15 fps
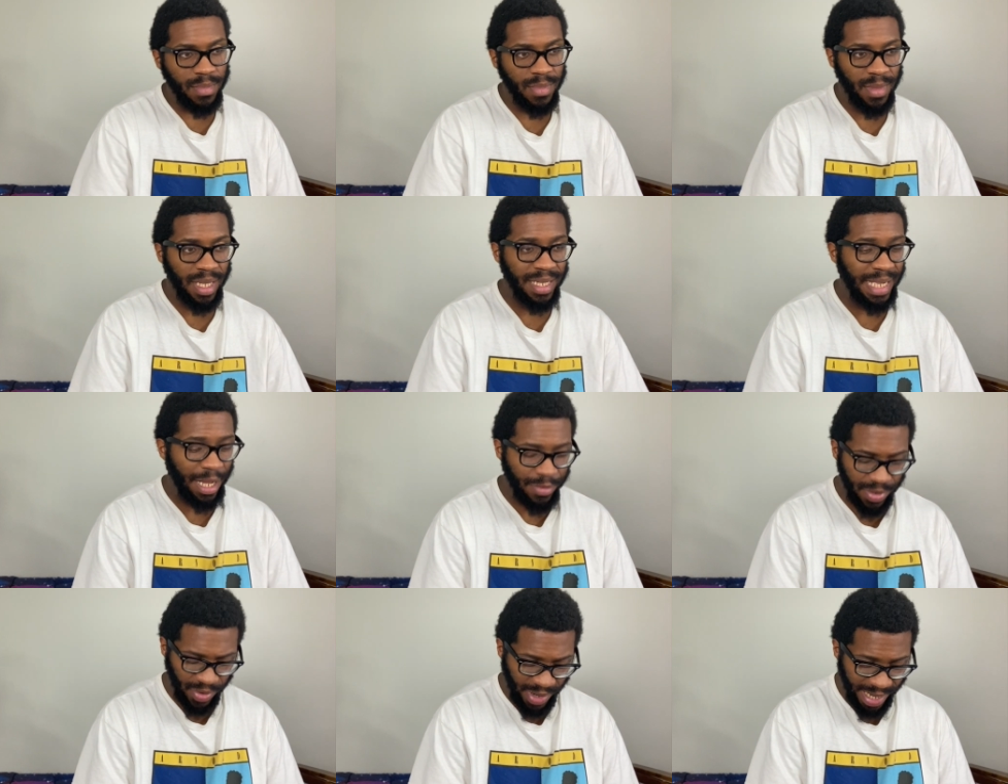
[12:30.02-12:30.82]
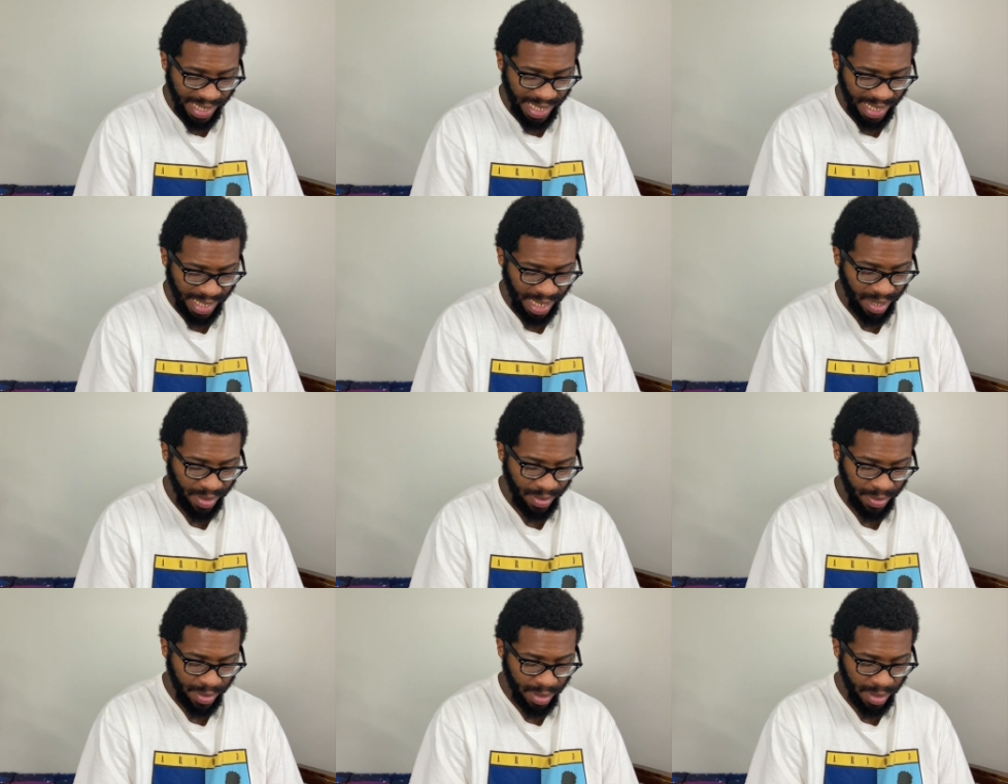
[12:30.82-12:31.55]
Cause that was crazy as hell.